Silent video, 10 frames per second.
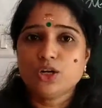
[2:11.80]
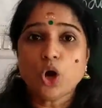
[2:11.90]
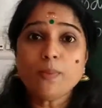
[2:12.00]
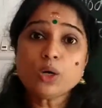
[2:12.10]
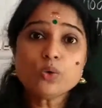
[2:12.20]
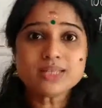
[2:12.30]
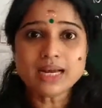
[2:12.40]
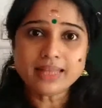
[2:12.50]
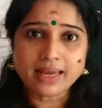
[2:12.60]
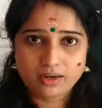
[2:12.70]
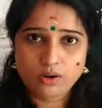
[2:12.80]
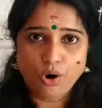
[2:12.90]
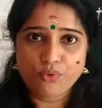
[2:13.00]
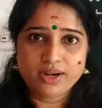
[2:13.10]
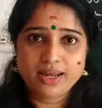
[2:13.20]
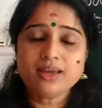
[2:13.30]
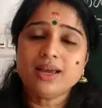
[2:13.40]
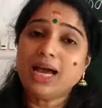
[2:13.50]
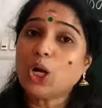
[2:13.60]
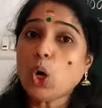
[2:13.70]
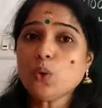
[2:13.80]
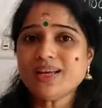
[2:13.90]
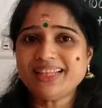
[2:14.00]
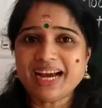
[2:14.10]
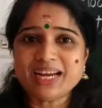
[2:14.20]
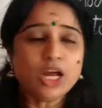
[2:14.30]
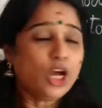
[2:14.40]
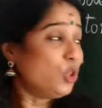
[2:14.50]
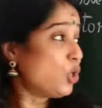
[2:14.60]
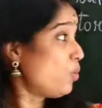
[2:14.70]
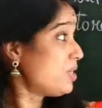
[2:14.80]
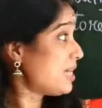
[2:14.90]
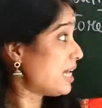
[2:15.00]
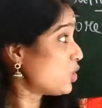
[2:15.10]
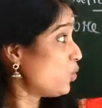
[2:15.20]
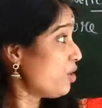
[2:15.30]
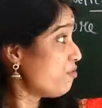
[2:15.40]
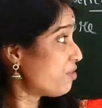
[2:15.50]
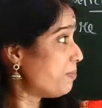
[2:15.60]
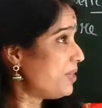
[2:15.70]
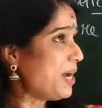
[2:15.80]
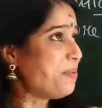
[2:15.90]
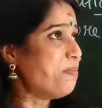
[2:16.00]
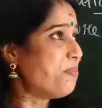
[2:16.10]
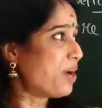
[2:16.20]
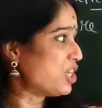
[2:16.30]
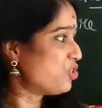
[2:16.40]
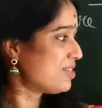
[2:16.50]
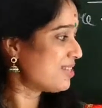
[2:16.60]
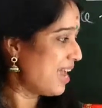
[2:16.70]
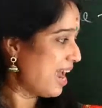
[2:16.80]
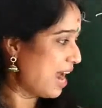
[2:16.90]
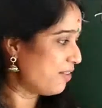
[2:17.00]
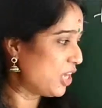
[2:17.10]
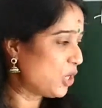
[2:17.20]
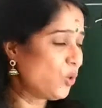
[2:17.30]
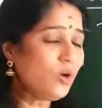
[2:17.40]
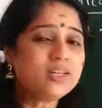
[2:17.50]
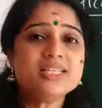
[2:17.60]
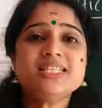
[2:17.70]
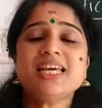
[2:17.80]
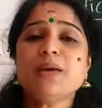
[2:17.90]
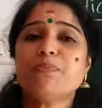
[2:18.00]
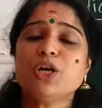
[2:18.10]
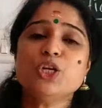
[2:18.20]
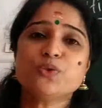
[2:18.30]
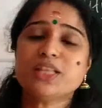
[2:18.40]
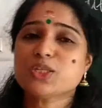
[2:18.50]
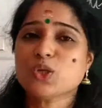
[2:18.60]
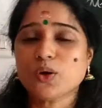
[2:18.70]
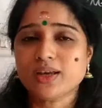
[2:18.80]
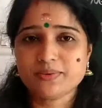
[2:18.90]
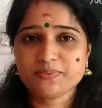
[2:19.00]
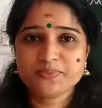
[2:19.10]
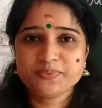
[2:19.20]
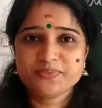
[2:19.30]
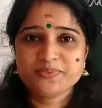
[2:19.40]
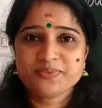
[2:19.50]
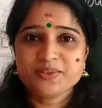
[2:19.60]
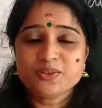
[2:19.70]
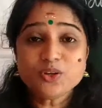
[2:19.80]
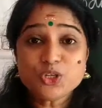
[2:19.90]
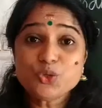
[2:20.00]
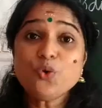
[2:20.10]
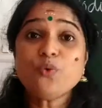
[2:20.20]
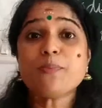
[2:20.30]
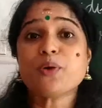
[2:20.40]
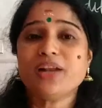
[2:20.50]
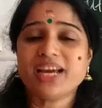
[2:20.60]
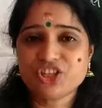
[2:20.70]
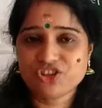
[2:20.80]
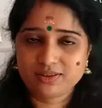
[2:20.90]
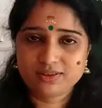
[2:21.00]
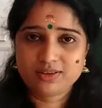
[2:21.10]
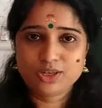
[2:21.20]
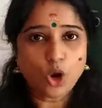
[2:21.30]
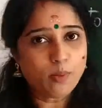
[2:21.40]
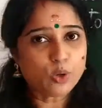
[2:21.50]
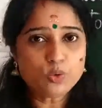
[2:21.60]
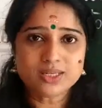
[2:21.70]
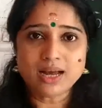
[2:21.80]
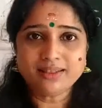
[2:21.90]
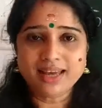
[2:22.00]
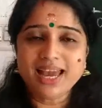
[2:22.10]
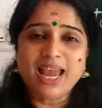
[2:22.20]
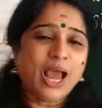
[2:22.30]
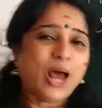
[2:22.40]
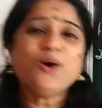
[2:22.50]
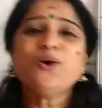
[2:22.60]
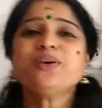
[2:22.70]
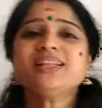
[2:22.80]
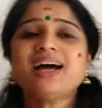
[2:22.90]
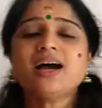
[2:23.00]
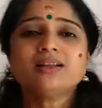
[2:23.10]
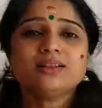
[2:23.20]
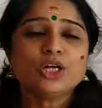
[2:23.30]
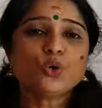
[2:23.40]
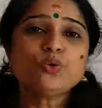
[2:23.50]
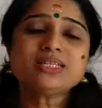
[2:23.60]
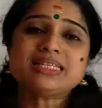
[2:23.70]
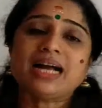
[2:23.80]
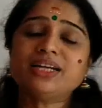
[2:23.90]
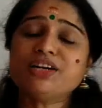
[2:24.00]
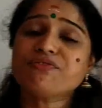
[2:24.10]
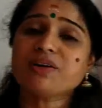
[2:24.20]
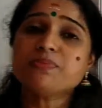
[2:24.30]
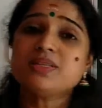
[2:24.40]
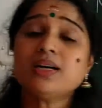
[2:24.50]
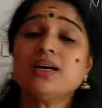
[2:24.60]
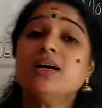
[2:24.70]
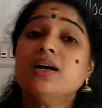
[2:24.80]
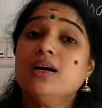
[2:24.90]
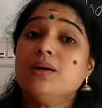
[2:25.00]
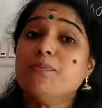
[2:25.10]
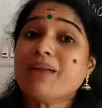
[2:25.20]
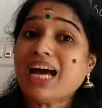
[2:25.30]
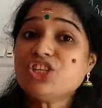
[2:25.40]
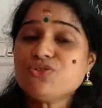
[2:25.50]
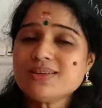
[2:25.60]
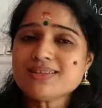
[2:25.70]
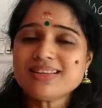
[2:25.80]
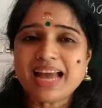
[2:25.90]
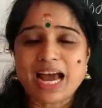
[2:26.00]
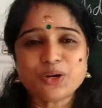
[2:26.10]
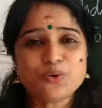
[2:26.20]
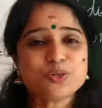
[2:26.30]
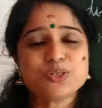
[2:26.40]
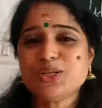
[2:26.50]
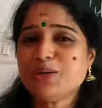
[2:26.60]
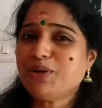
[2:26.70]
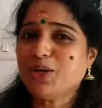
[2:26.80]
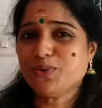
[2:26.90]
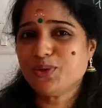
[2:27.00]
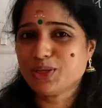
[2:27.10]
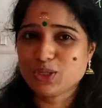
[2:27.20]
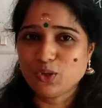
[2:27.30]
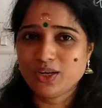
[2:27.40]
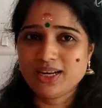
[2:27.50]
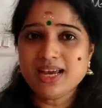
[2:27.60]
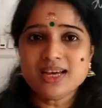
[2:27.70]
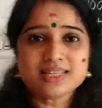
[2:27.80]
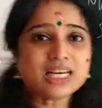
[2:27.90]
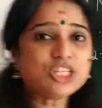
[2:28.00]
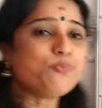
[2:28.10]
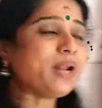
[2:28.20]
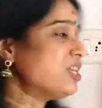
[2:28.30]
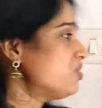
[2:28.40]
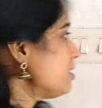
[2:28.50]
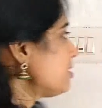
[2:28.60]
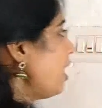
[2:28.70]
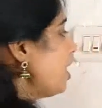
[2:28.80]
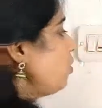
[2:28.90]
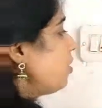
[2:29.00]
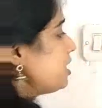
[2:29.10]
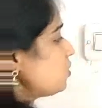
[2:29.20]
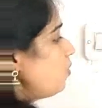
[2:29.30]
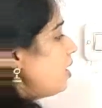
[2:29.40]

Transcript: Normal roots are there already. Along with that, the root starts growing from the branches and they go deep into the soil. So two-way protection. Normal roots are there. Along with that, the root started from the branches and goes deep into the soil. Such branches are known as